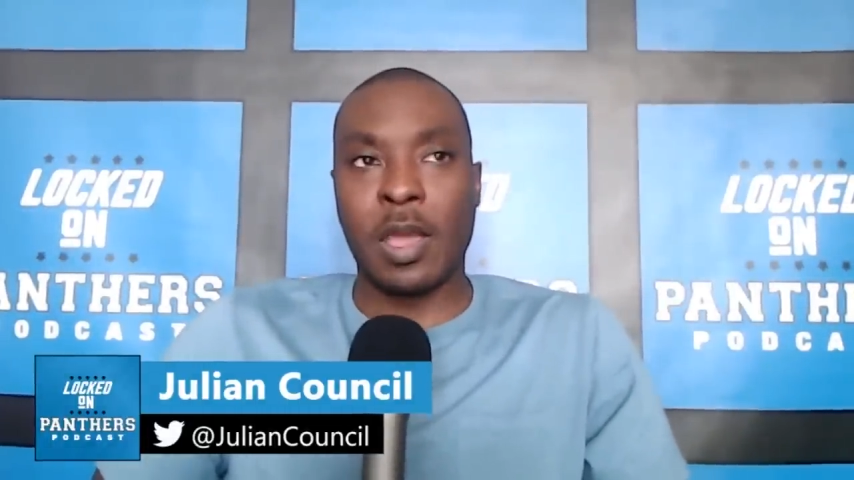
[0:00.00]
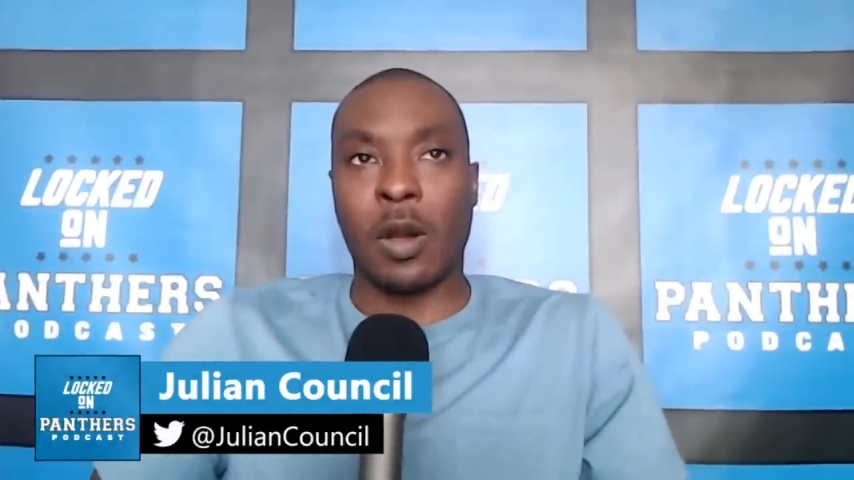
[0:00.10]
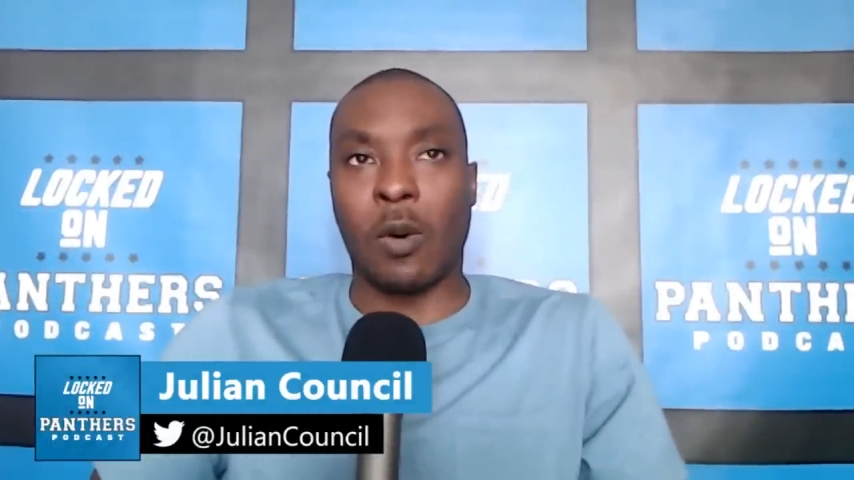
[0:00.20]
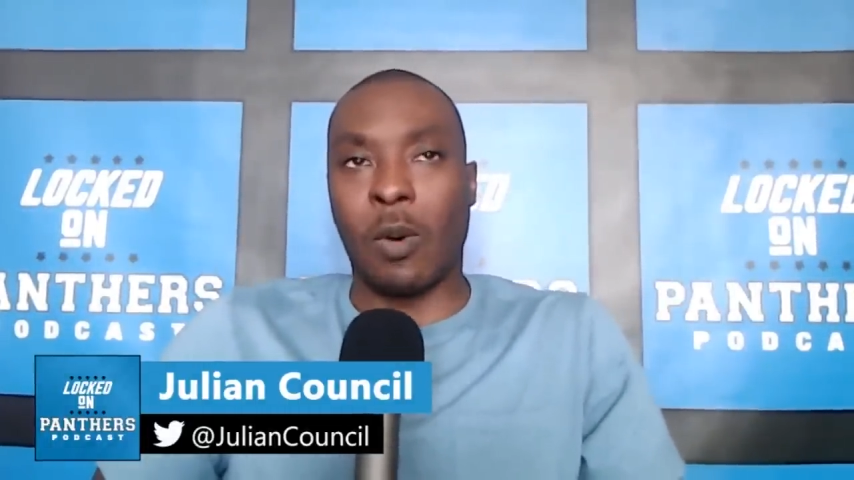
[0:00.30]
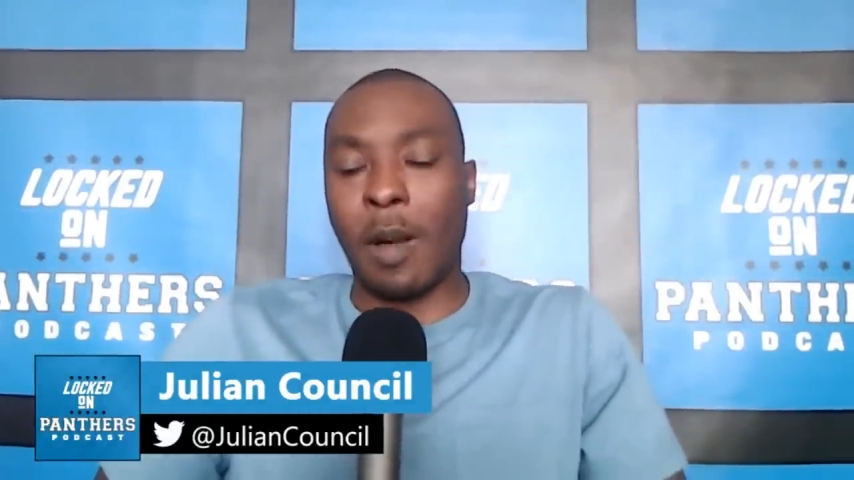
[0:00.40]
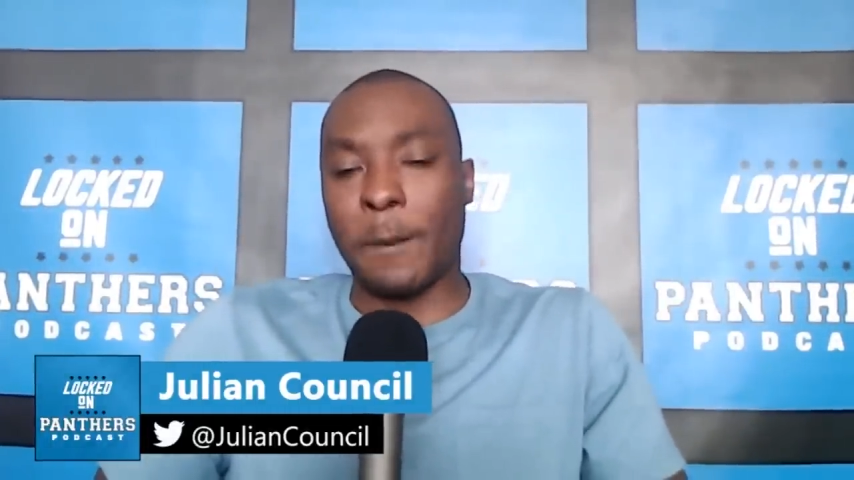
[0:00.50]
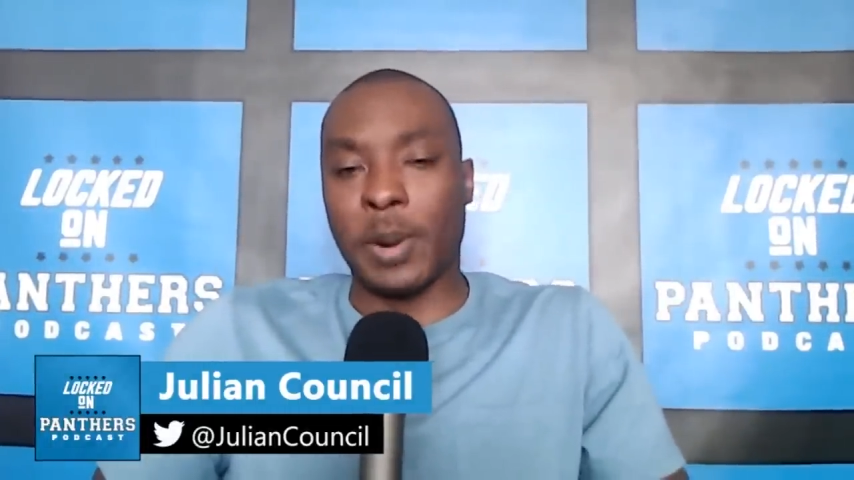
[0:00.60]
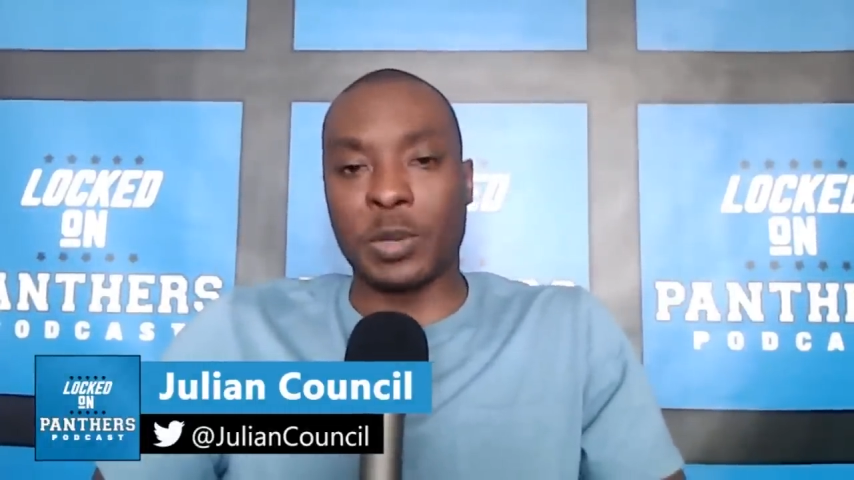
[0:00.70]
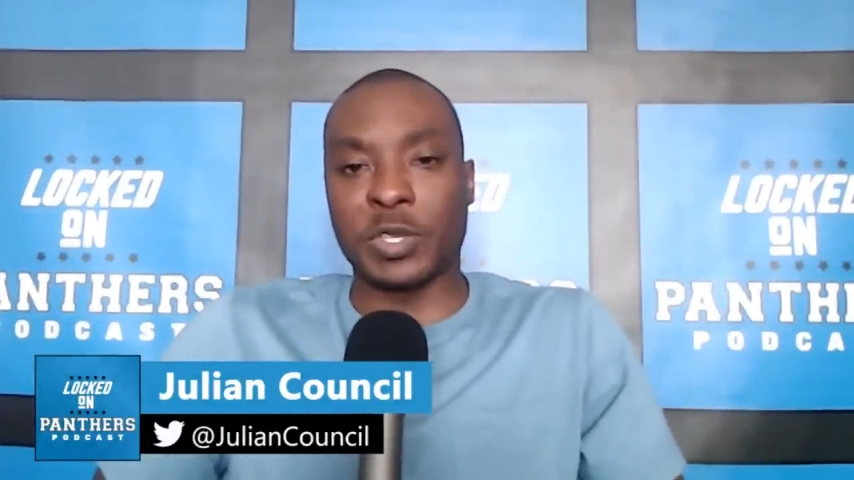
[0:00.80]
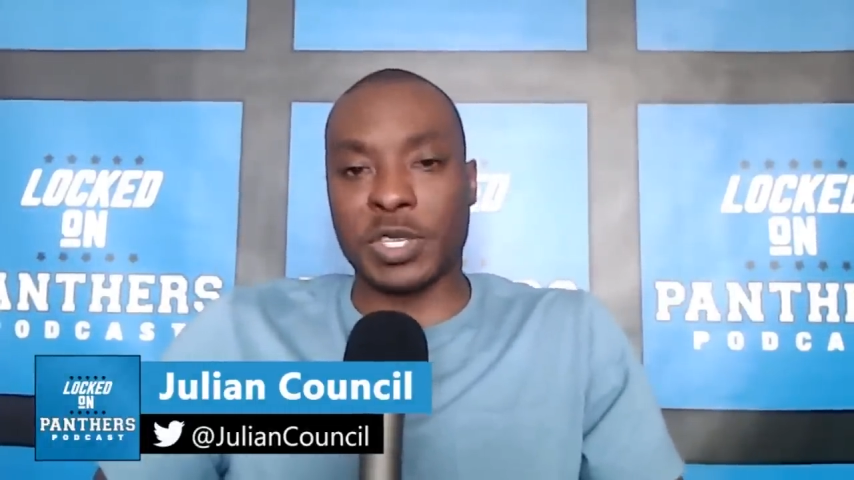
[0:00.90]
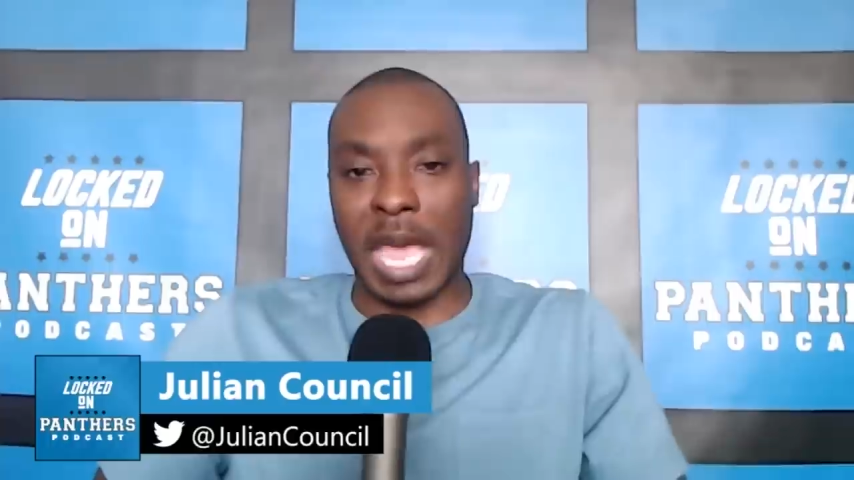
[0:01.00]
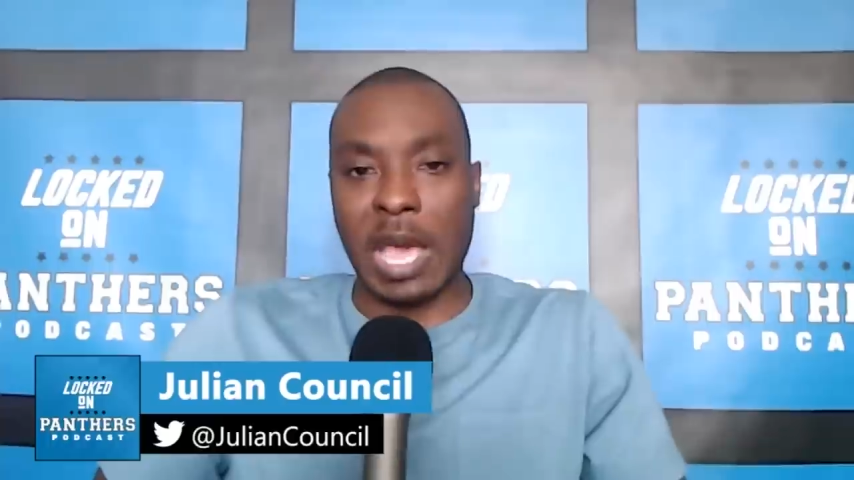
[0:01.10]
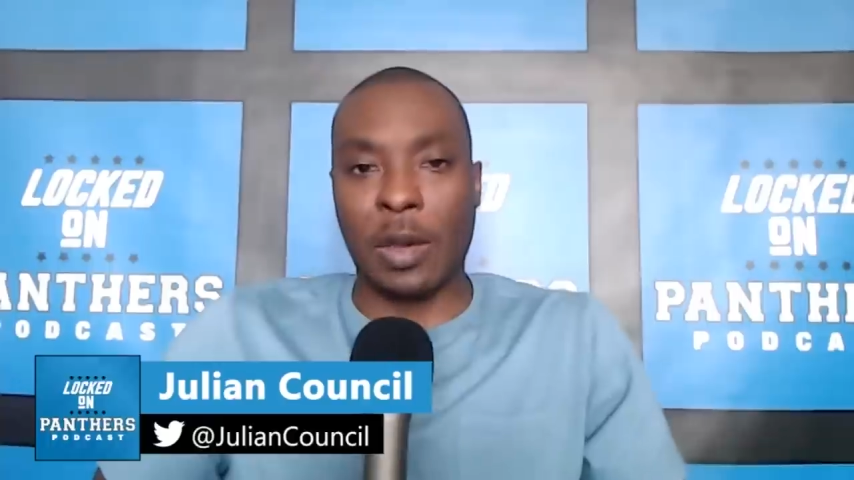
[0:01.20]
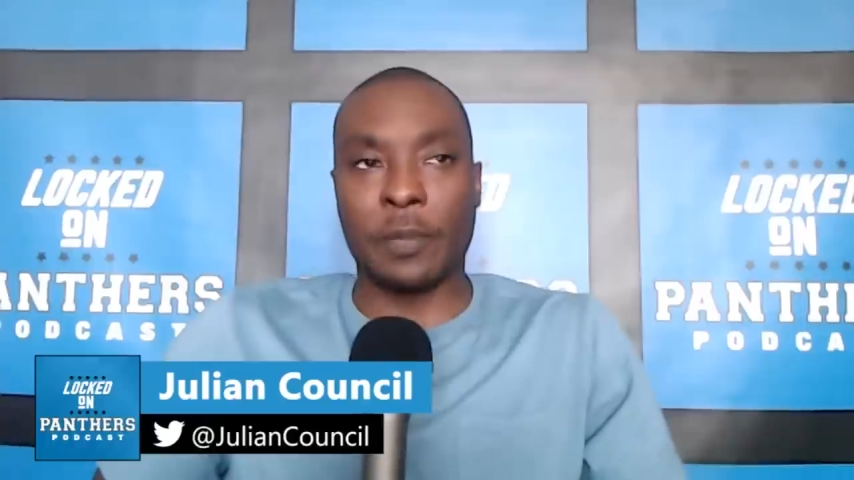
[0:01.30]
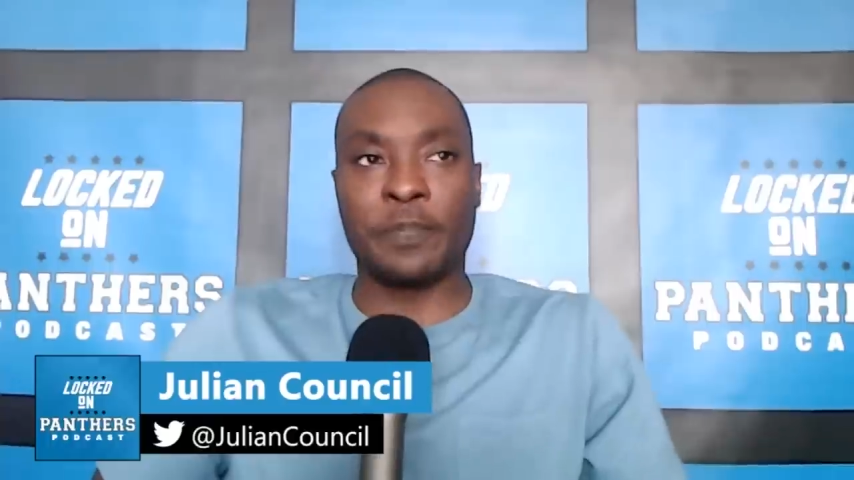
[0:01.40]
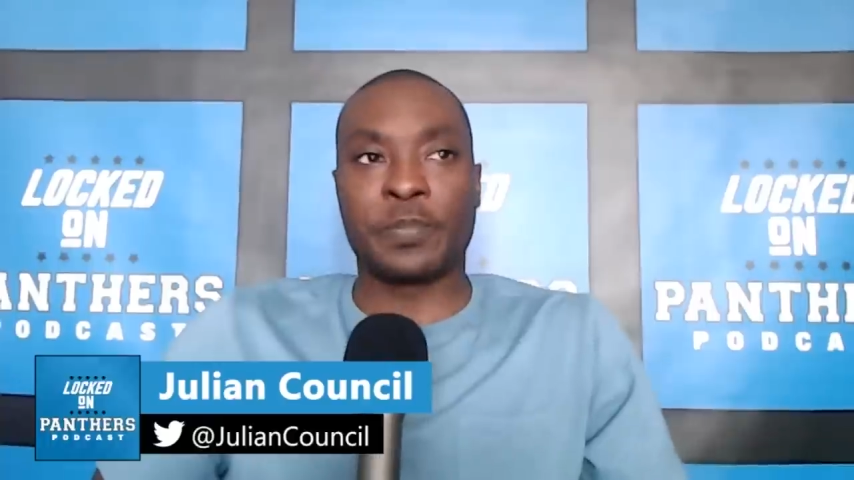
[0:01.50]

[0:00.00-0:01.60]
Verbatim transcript: while Burns is out